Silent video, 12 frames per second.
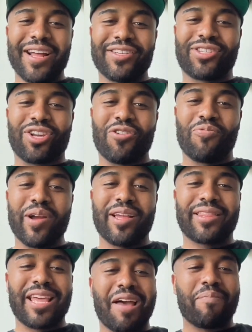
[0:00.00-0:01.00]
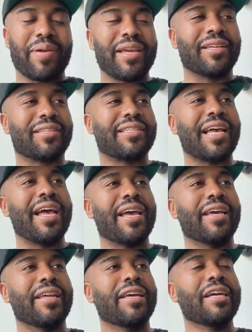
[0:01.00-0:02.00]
And so, with that being said,